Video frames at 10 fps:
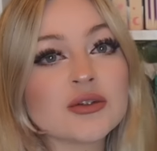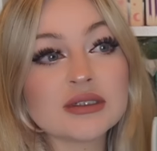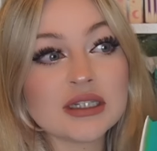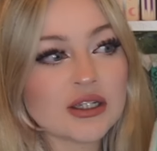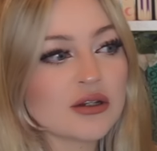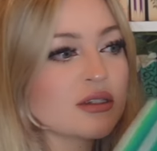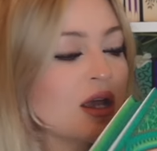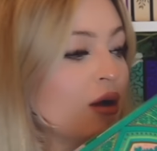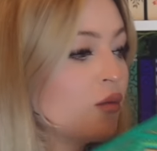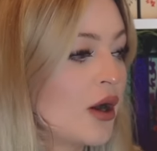So I did go to
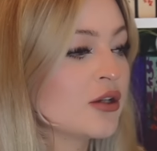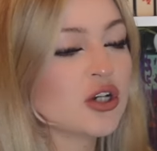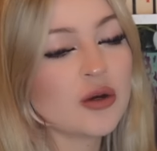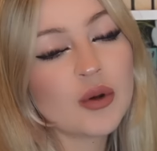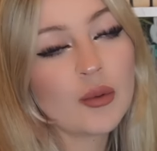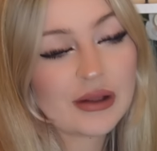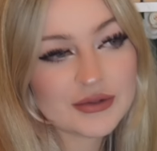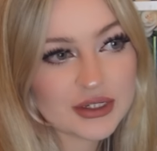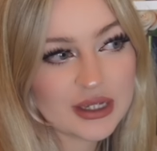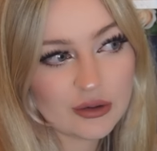her workshop while I
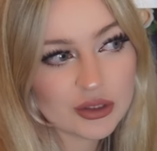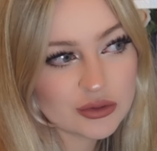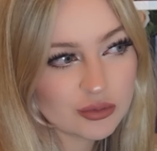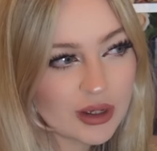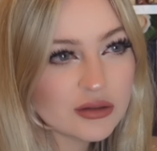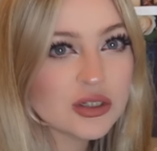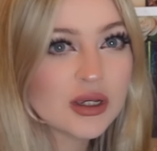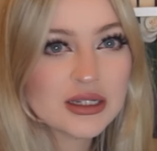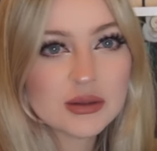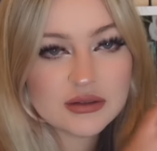was at YALC as well, so you
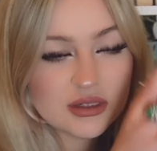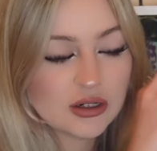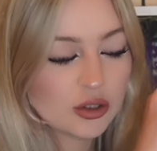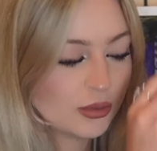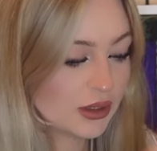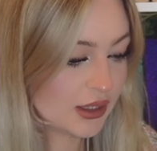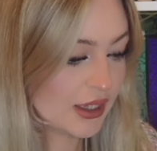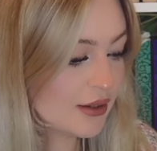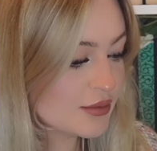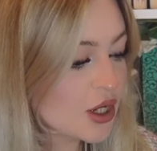guys might have seen a couple of
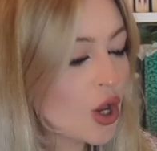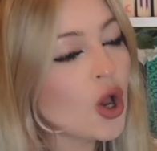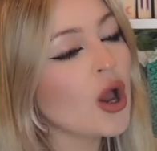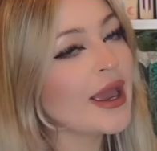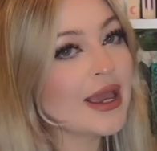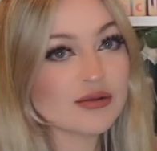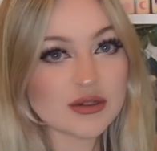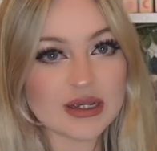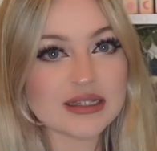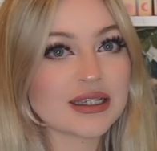clips. It was
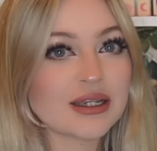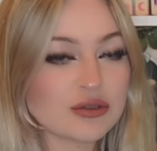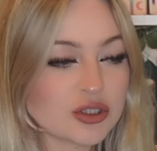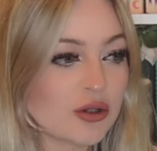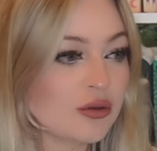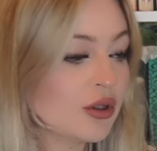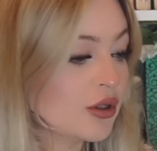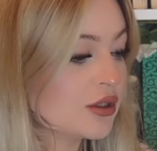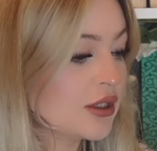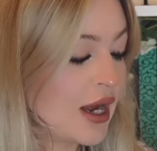amazing, it was so
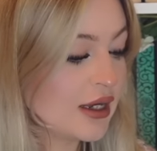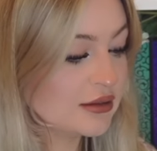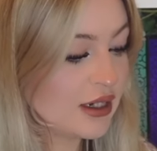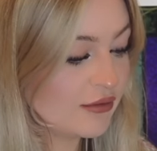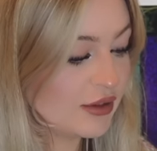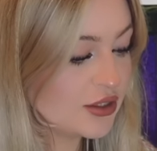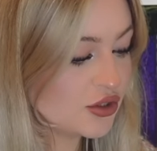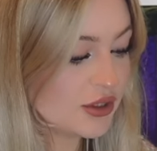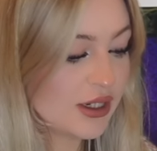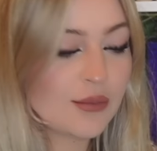good, and I really
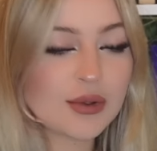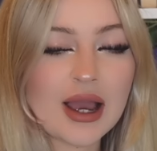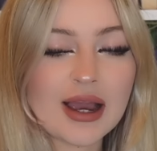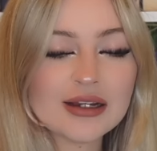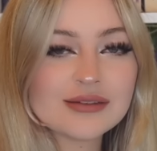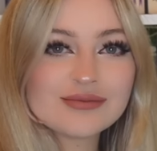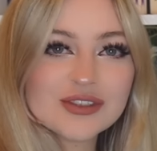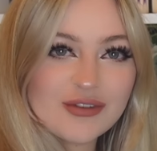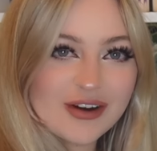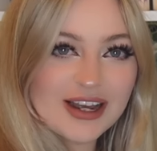enjoyed it. But yeah,
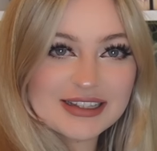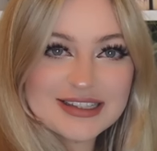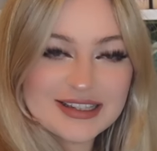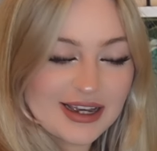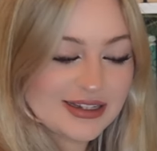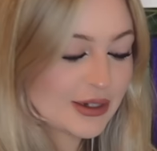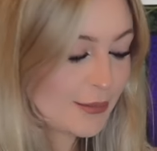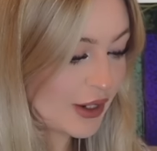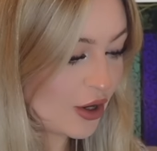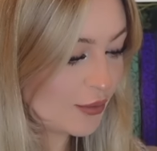she very kindly signed
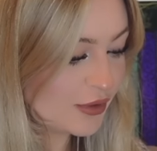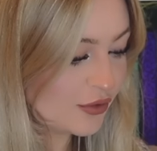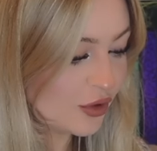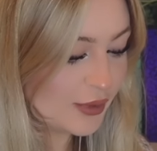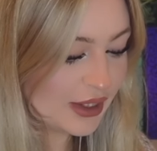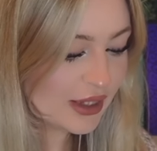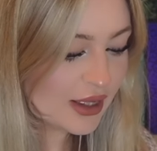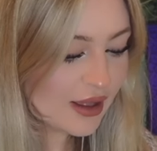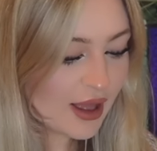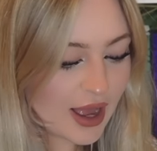my copy for me.
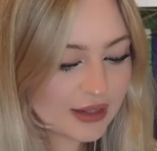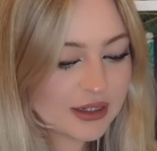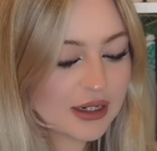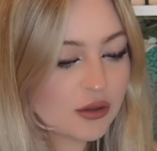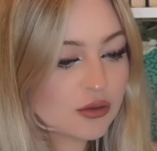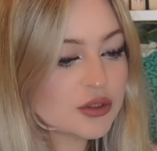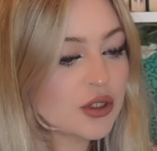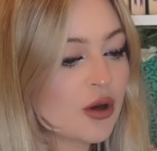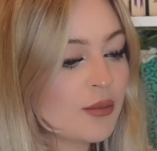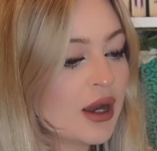And then I also
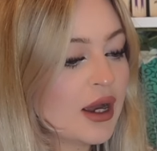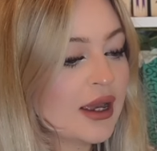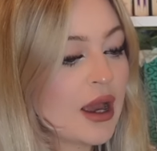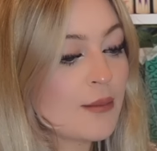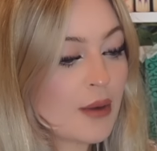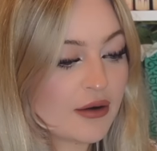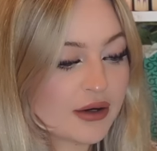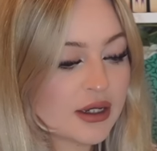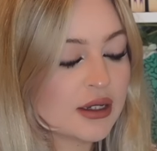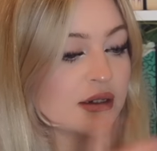got my
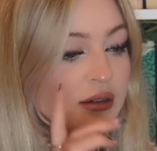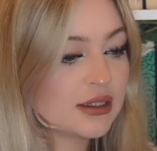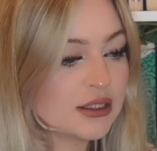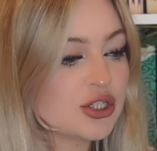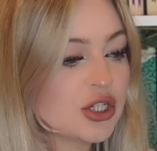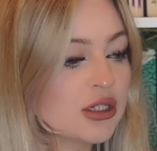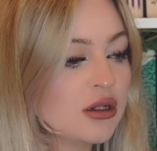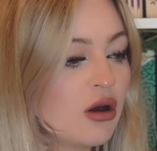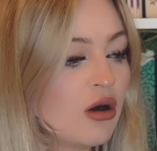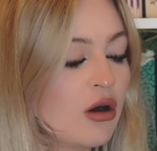American edition
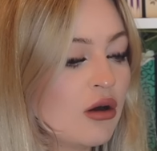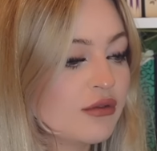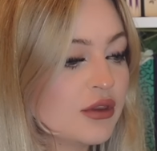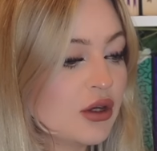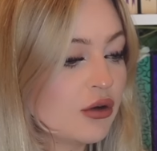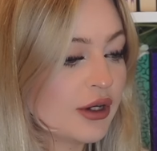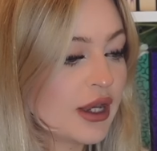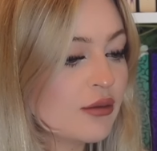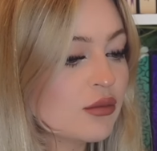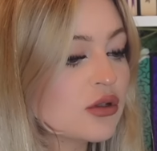of the
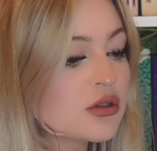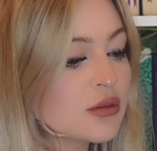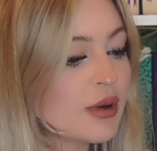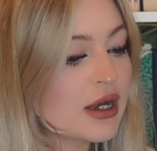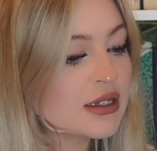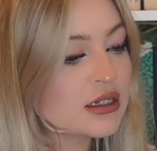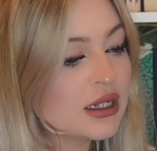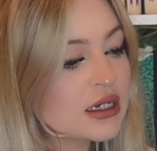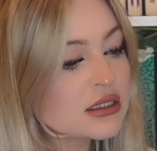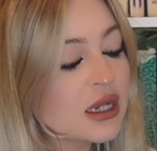Hurricane Wars
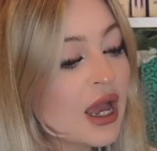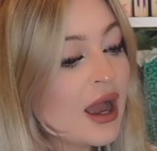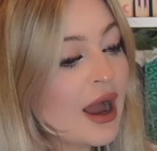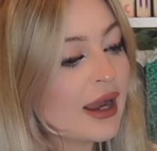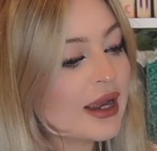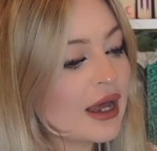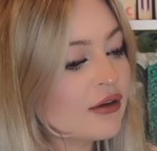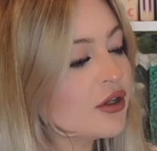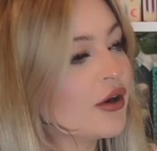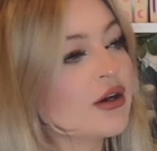personalised. I kind
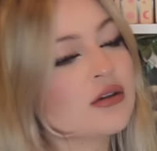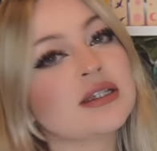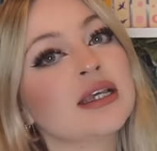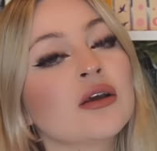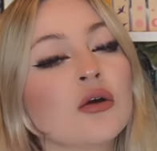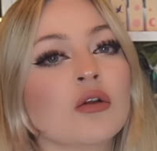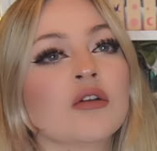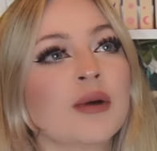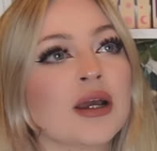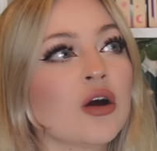of regret not taking all
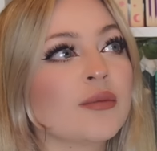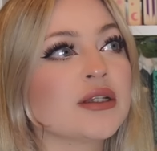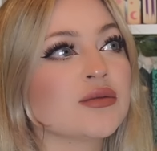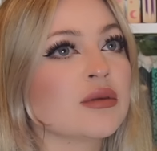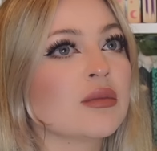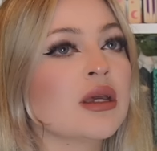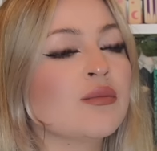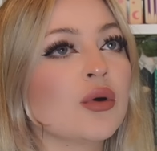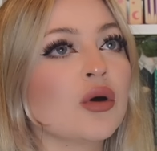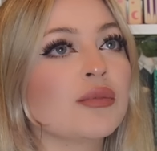of my copies with me,
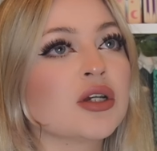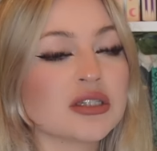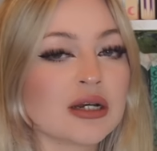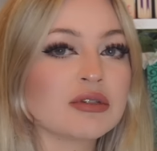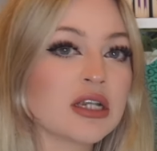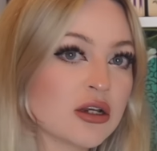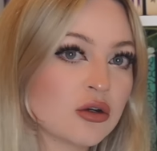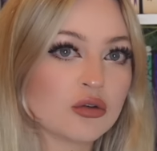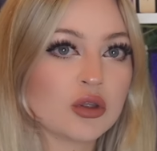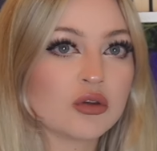but because I was taking
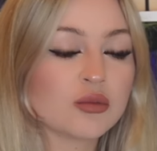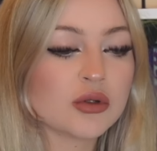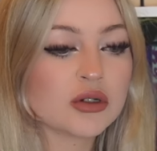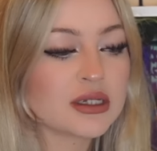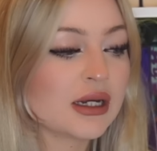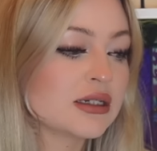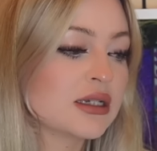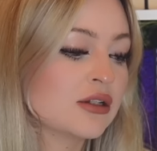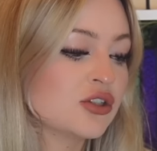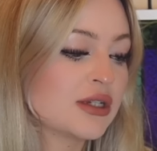all the other books, I
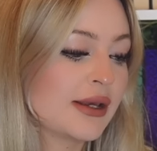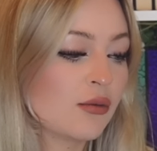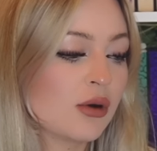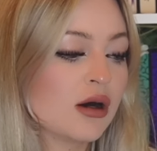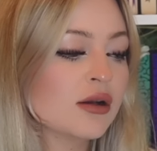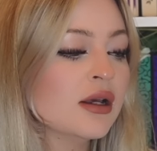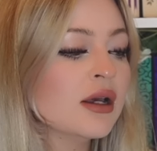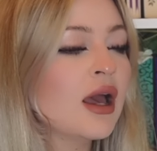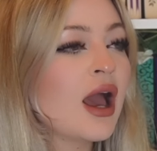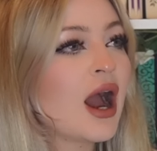decided to take one
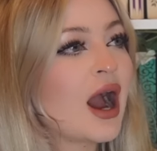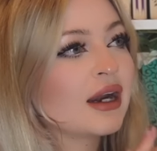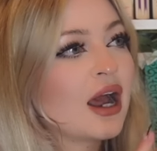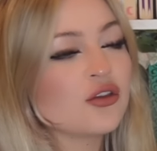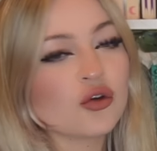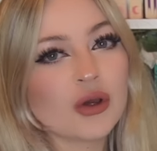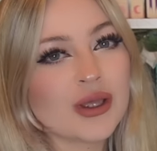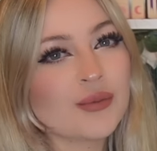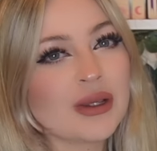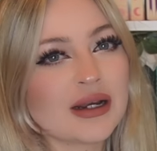and I thought it'd be